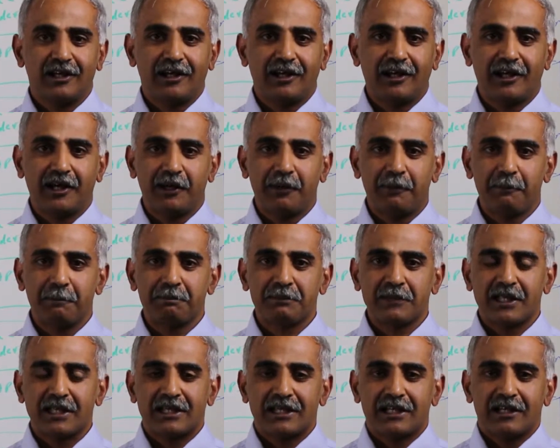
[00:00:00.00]

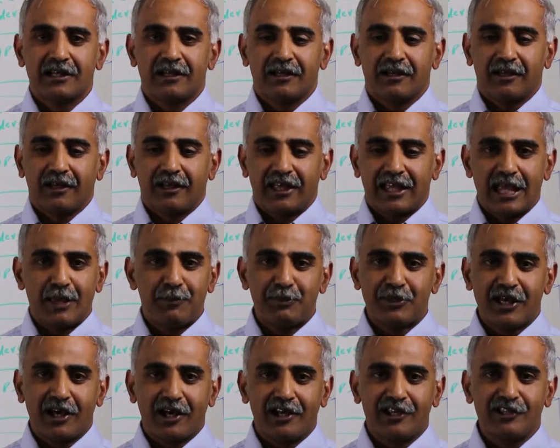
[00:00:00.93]

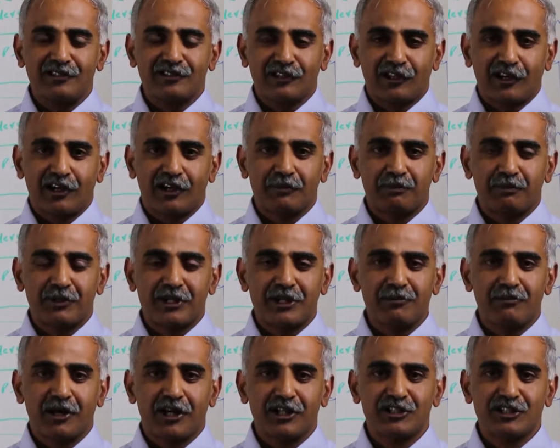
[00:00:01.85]
APIs are
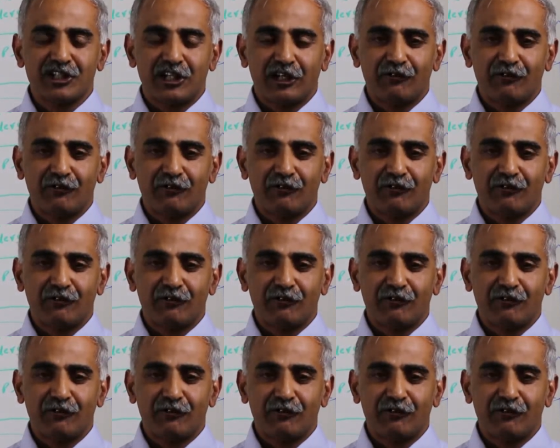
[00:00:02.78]
pretty much